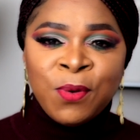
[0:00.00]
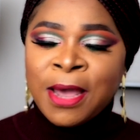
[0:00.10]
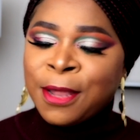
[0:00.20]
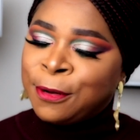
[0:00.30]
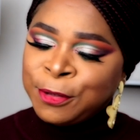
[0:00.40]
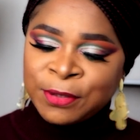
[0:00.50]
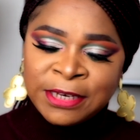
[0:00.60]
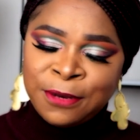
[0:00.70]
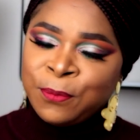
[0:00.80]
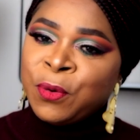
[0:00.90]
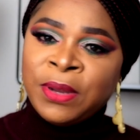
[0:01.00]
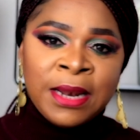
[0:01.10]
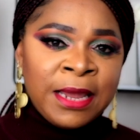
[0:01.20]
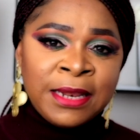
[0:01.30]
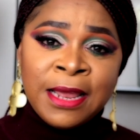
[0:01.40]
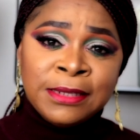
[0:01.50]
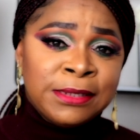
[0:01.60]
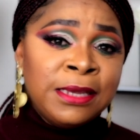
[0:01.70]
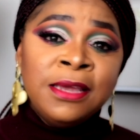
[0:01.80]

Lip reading: You cannot just keep going like that.